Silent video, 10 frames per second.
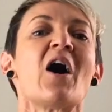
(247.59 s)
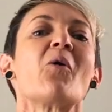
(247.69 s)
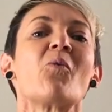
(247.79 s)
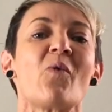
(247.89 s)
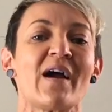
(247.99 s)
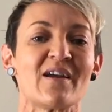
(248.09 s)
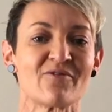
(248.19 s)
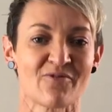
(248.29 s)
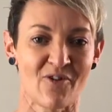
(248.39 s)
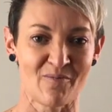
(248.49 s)
away
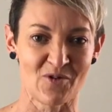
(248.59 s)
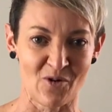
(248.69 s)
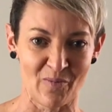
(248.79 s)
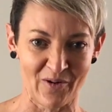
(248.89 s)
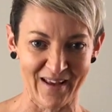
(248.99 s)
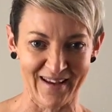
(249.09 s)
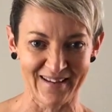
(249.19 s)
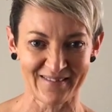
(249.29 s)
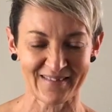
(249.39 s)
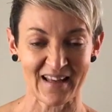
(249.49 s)
from your body.